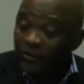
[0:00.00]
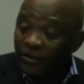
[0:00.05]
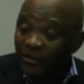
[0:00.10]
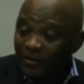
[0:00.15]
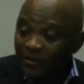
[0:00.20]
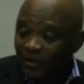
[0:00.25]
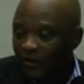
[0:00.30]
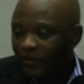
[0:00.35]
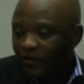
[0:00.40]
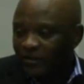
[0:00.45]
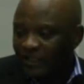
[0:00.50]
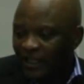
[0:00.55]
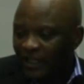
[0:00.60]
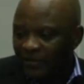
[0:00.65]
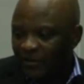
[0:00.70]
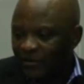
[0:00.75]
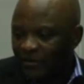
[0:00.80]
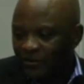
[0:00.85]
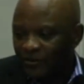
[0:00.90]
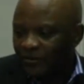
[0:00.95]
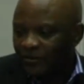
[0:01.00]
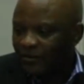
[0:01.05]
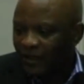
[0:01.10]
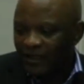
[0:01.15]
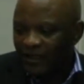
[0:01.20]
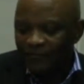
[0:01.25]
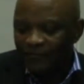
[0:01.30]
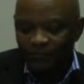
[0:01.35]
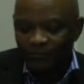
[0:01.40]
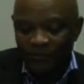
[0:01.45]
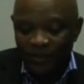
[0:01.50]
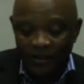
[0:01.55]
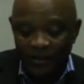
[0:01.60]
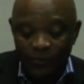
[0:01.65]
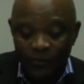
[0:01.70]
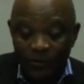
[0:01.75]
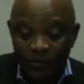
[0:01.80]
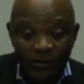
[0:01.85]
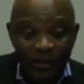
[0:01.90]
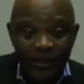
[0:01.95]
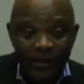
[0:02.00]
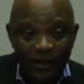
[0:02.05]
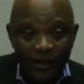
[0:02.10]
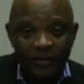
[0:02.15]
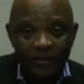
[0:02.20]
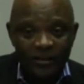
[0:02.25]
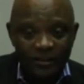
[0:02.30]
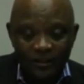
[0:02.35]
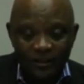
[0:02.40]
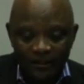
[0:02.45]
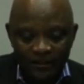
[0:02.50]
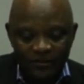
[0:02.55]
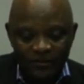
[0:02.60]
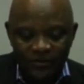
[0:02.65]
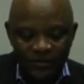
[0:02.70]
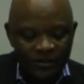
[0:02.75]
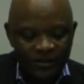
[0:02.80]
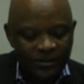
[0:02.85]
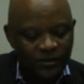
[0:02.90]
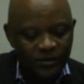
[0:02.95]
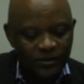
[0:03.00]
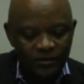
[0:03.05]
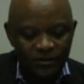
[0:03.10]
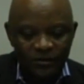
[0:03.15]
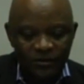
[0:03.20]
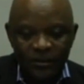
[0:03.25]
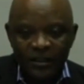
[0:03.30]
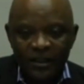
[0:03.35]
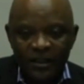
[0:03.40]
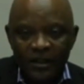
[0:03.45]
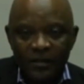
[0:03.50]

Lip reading: them a long time ago, and we really urge countries to